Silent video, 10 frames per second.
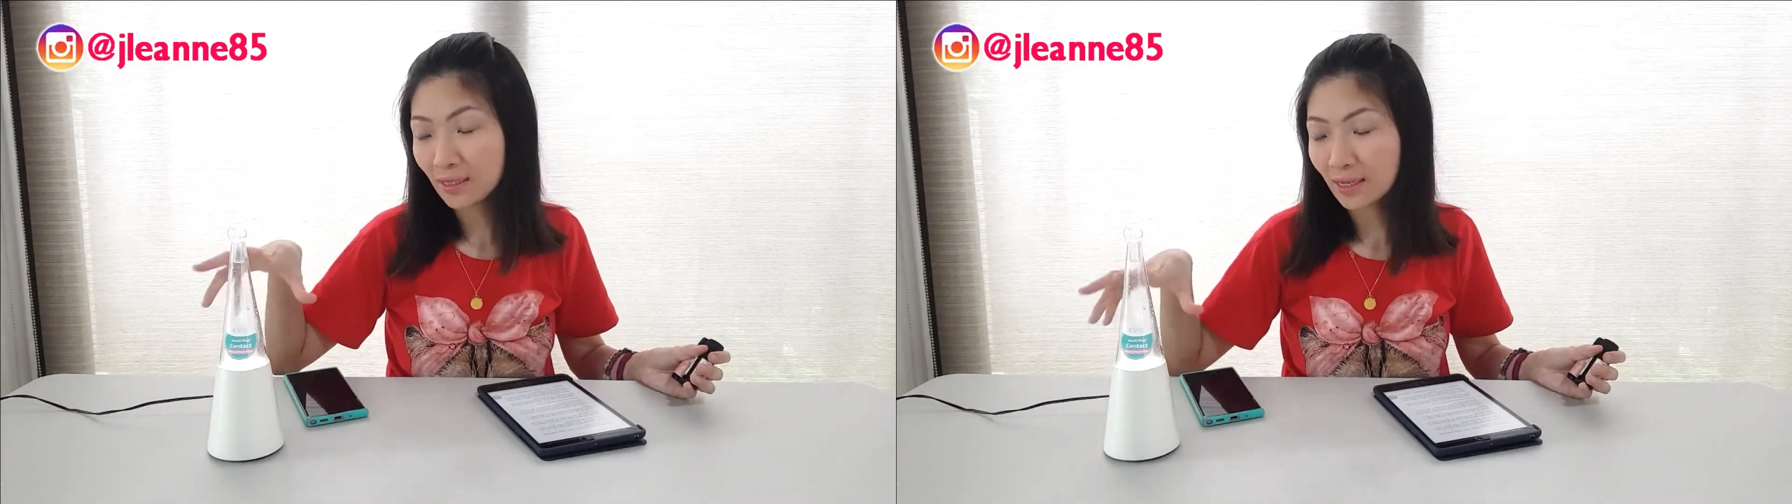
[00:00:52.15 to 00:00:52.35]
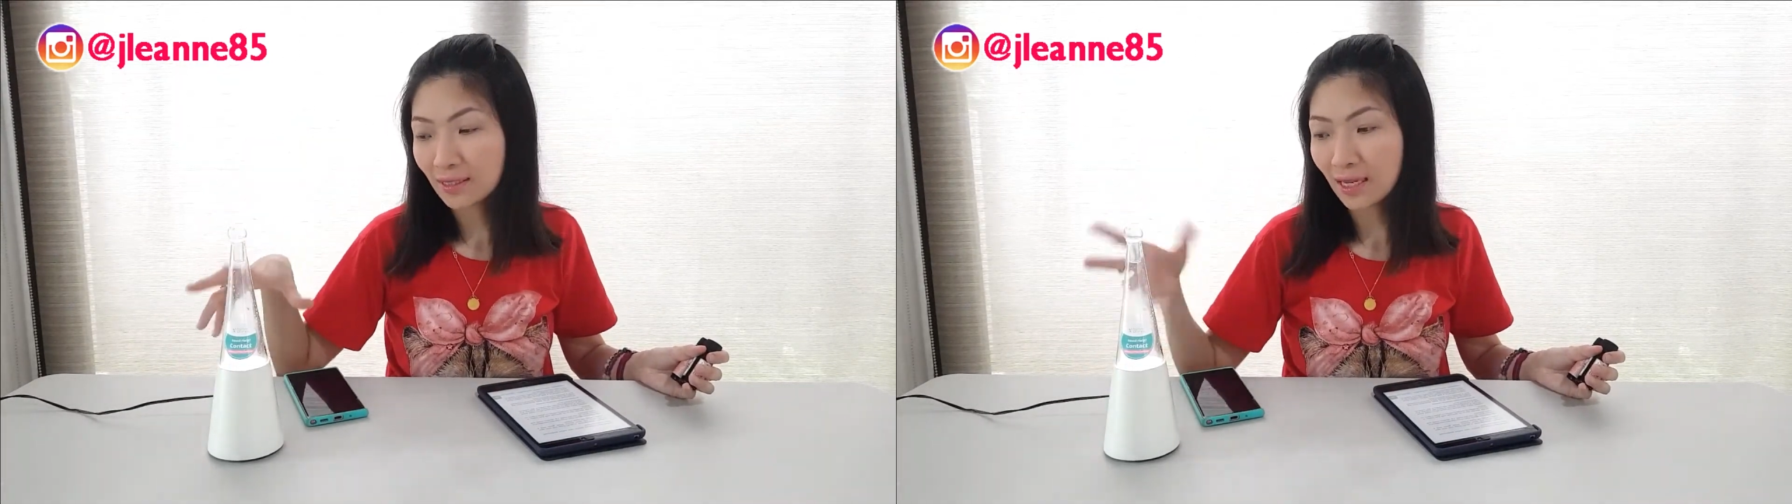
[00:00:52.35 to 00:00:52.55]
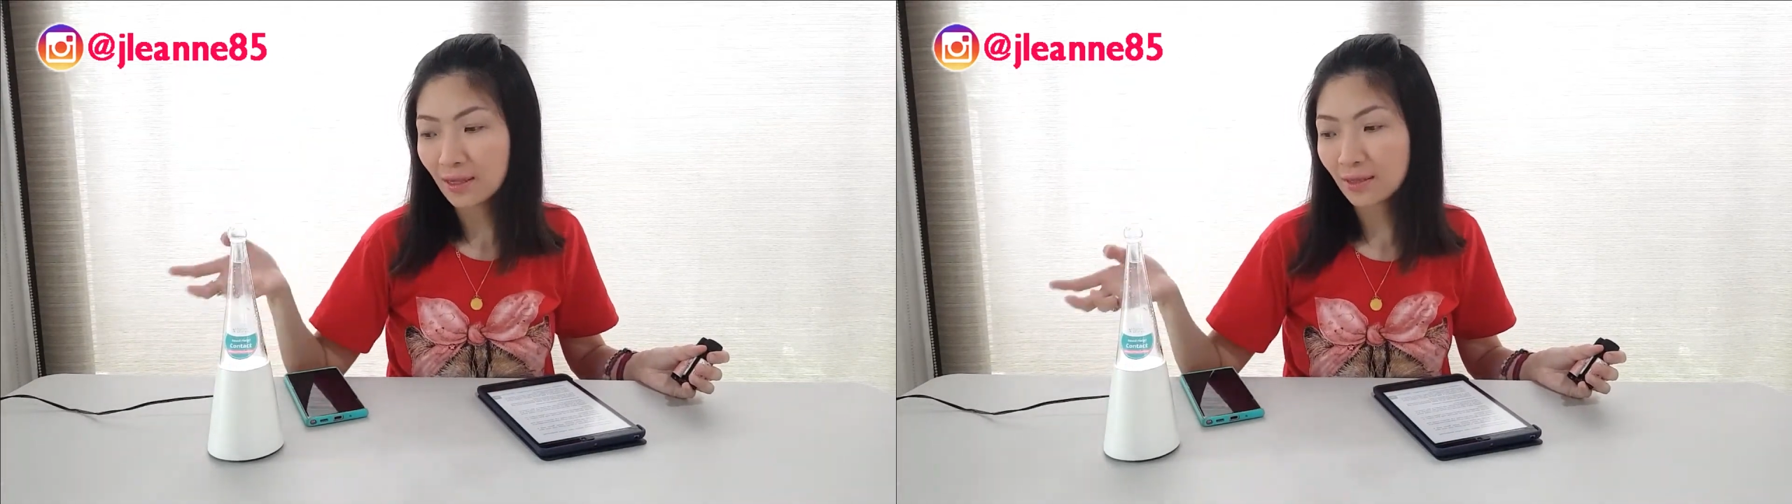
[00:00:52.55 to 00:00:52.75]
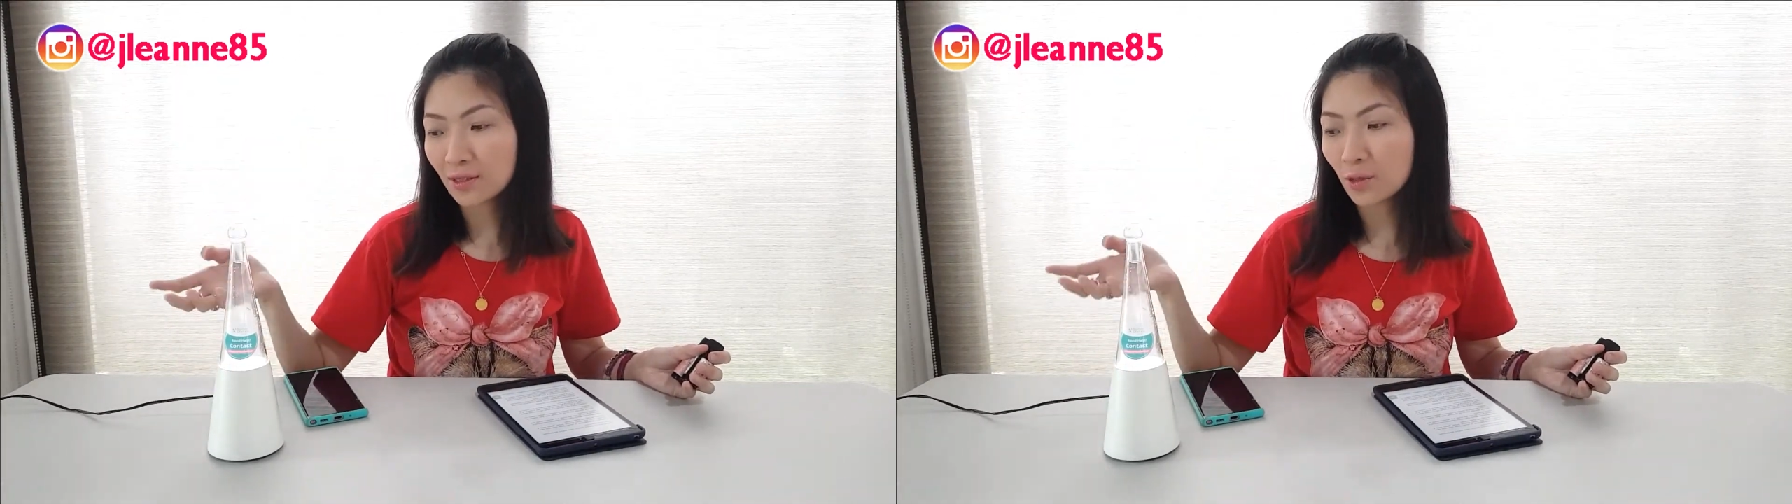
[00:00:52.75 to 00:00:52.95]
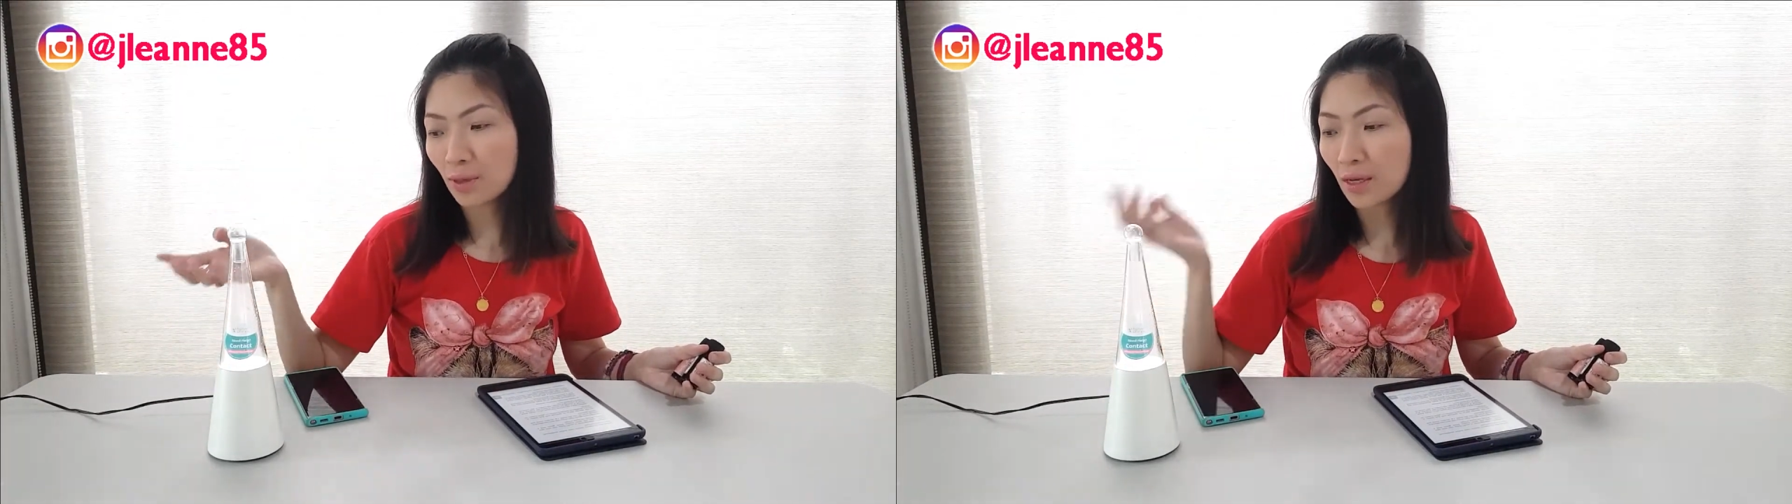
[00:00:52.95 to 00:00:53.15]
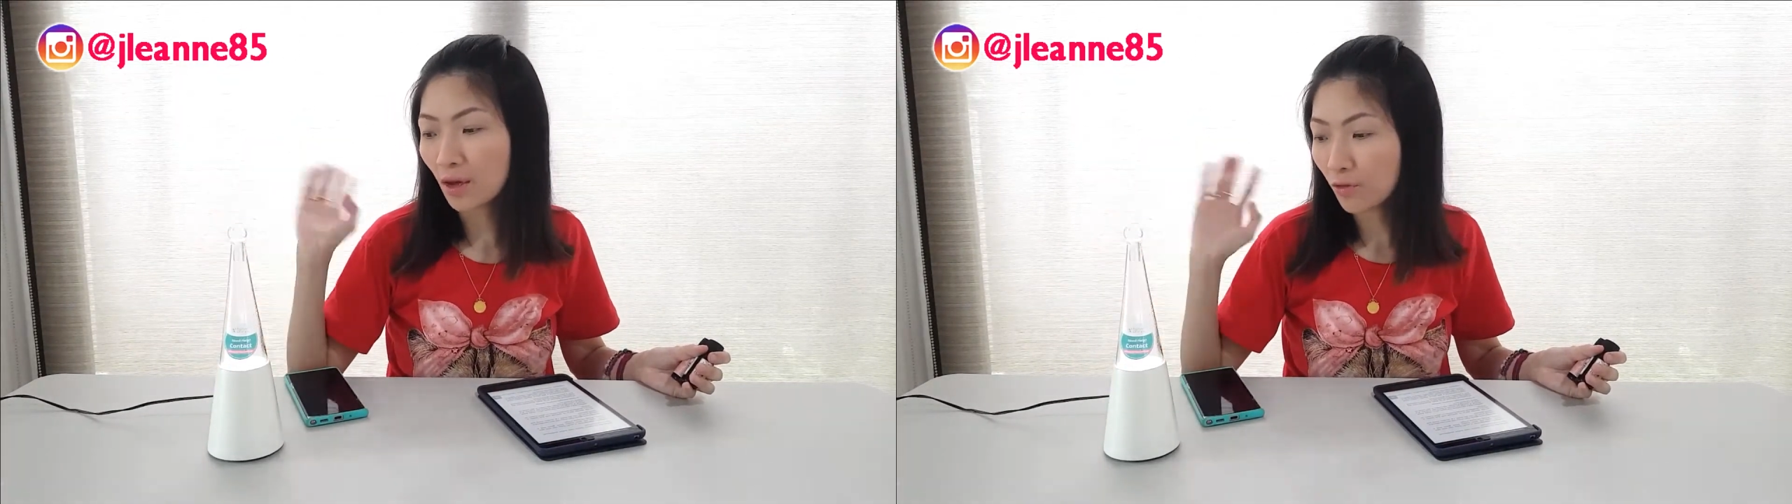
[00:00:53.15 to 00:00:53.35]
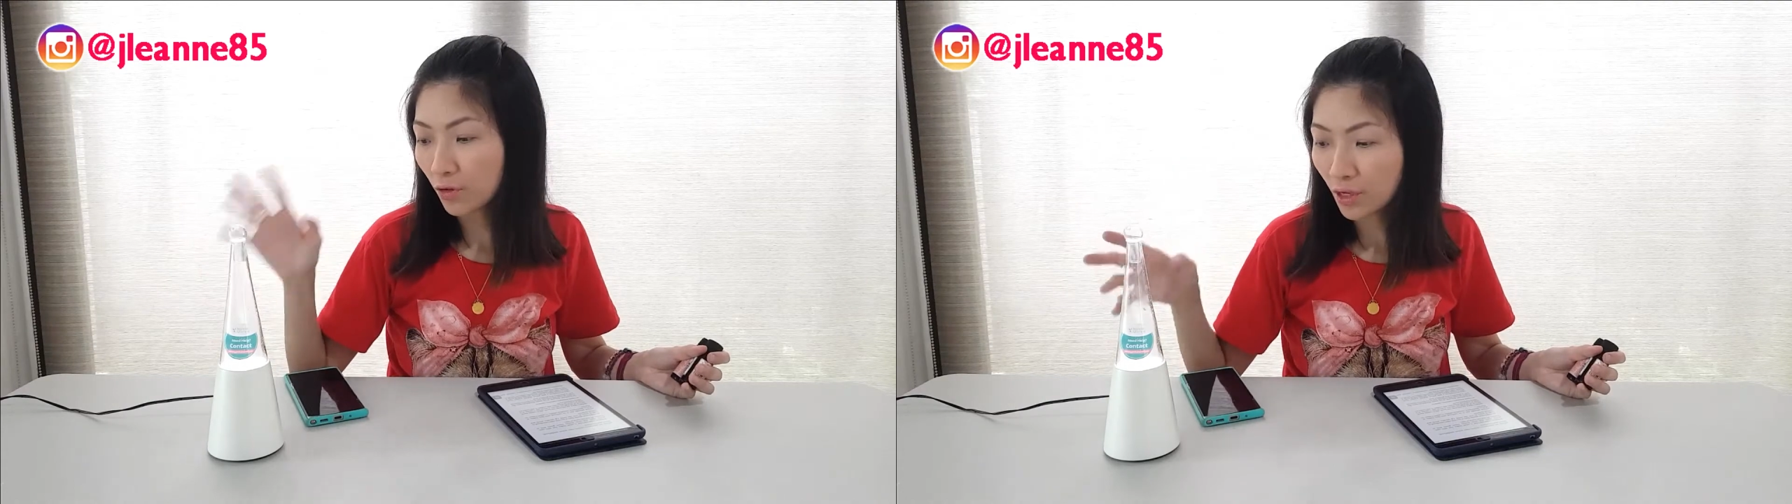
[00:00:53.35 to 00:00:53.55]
They sent this to me a few